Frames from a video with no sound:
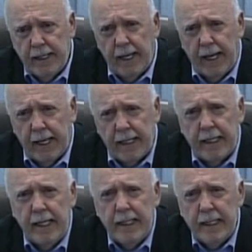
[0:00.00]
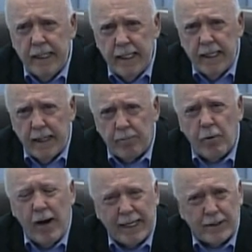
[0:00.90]
and and
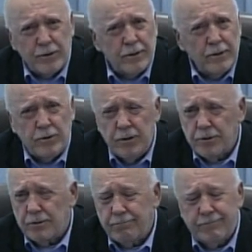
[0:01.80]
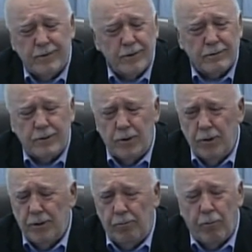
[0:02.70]
practice and just just
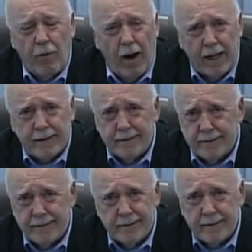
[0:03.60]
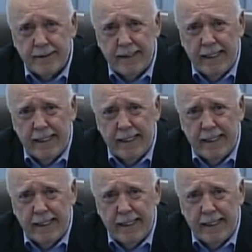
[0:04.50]
good practices.